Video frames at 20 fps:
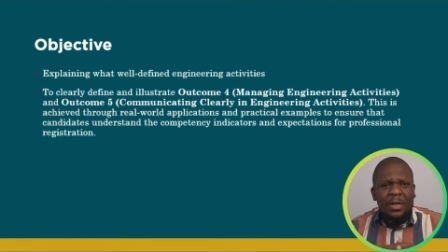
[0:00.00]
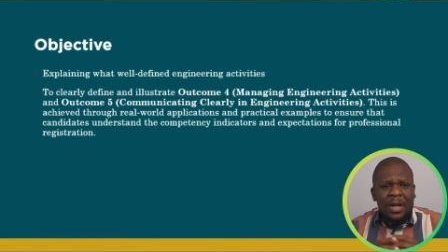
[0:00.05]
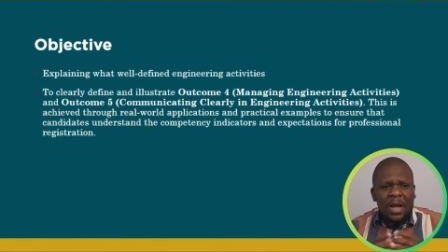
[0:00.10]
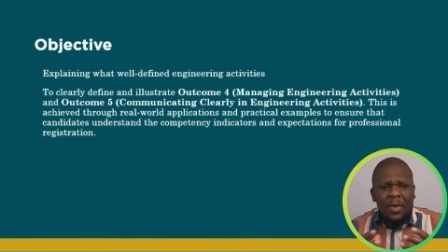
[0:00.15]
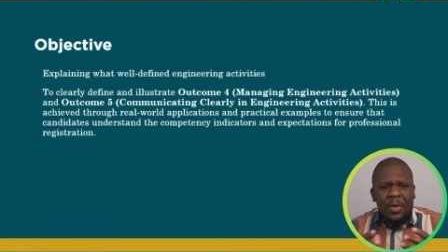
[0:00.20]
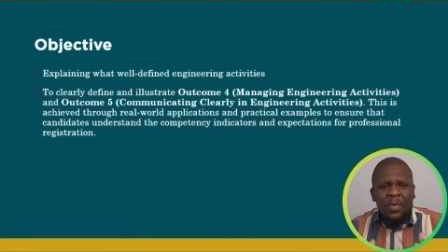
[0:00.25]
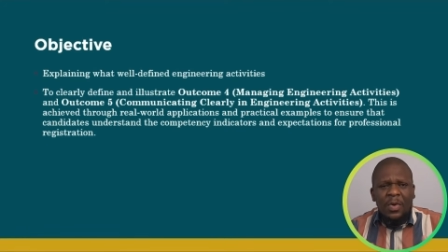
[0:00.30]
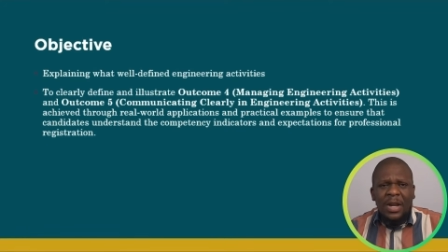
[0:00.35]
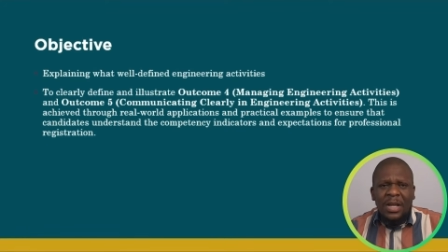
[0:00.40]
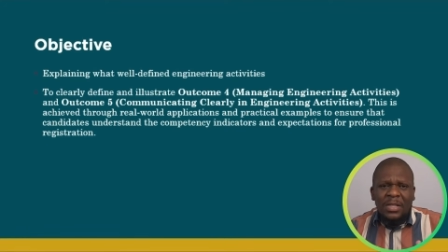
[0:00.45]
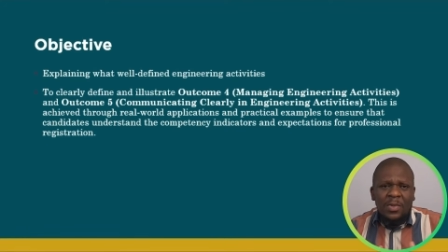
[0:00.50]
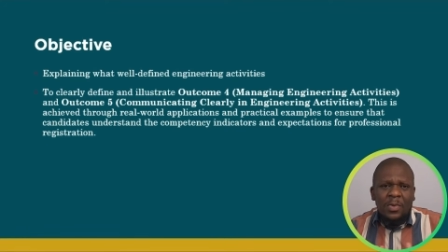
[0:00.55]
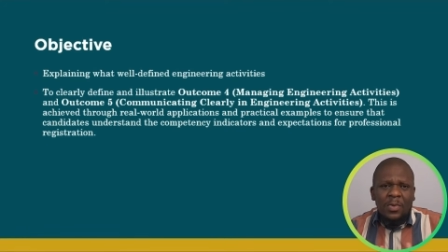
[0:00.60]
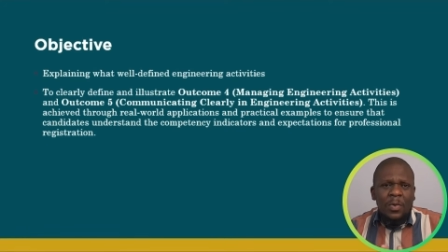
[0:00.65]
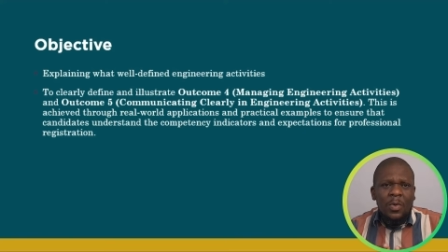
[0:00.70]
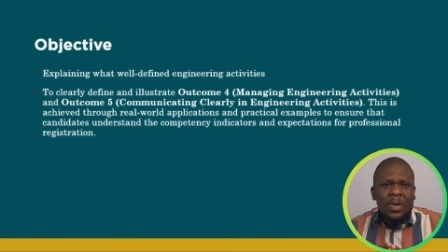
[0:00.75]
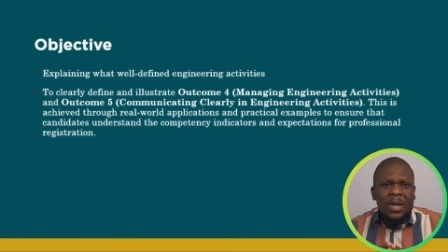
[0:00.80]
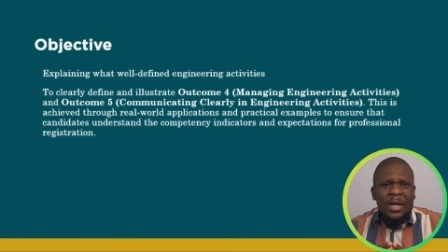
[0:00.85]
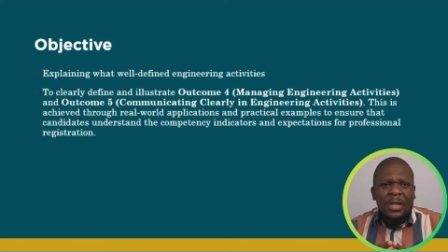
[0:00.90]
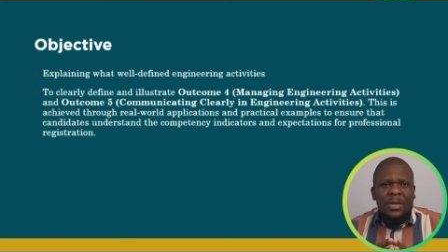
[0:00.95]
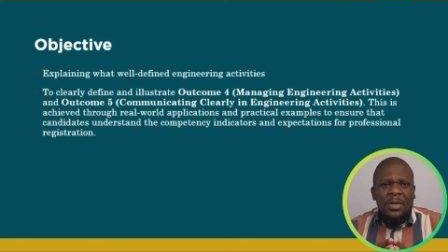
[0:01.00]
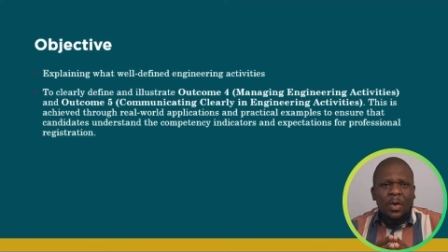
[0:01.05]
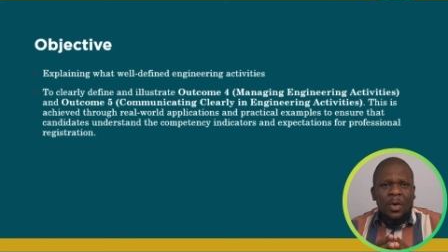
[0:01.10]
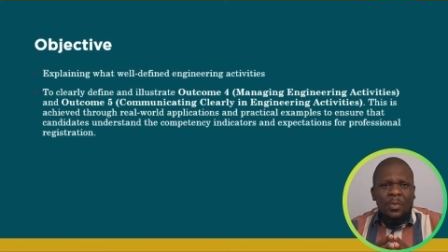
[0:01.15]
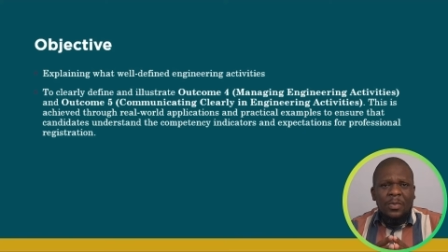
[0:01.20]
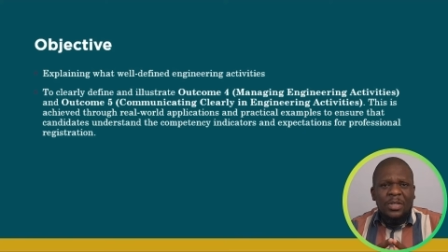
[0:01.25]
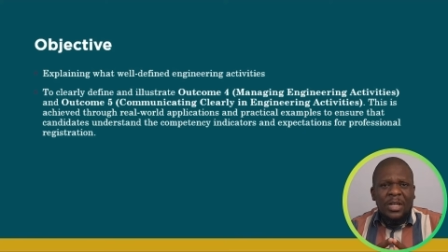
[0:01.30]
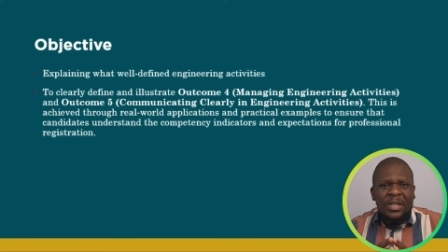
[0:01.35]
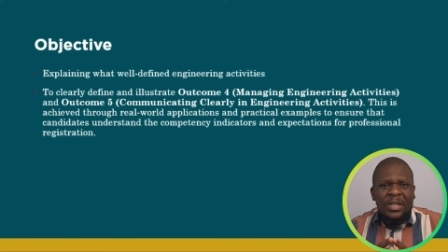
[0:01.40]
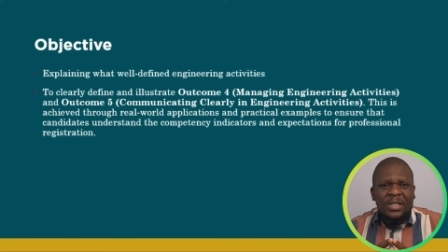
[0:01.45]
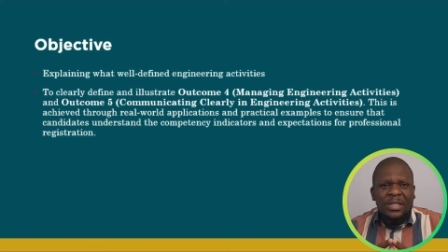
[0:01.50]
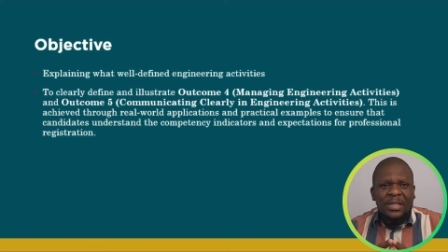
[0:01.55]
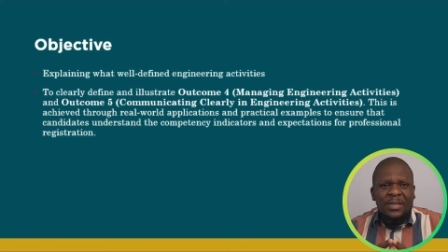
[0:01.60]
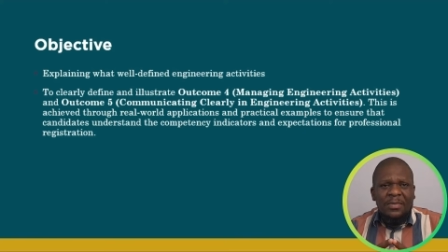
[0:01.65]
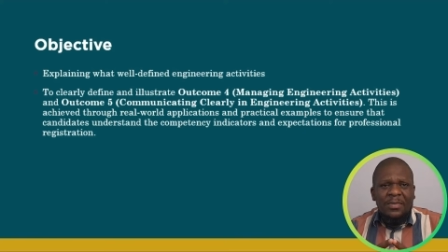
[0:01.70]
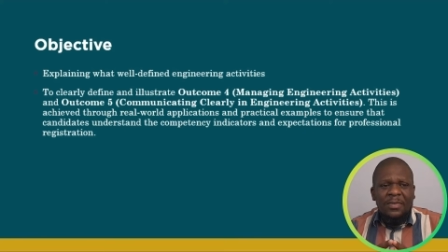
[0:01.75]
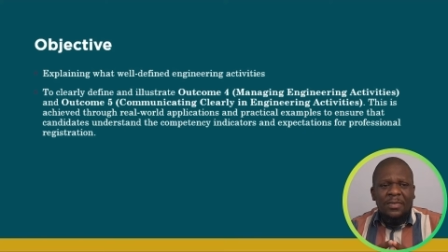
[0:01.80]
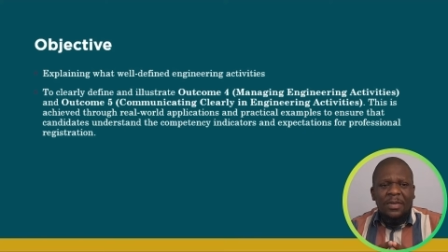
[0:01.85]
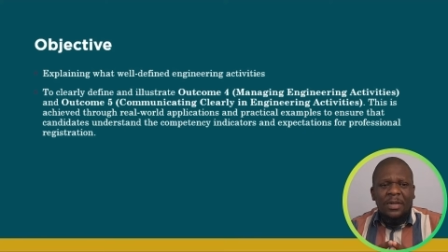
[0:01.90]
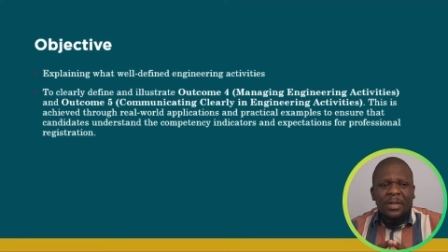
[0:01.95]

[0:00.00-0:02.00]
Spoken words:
Now, let's look at the objective.